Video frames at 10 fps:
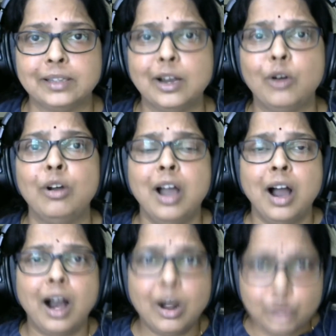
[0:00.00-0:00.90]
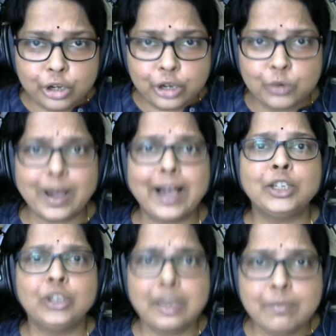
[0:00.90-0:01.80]
Now, how do you
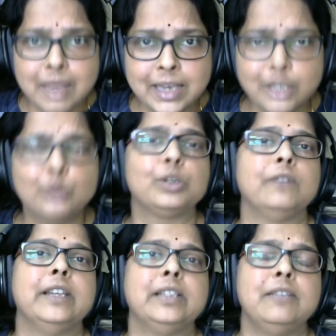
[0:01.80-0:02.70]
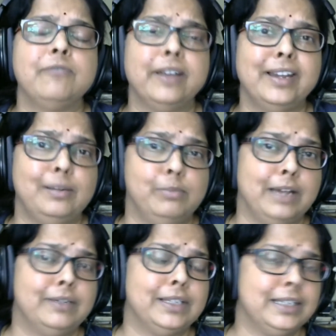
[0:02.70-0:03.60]
actually make use of that infinite bandwidth?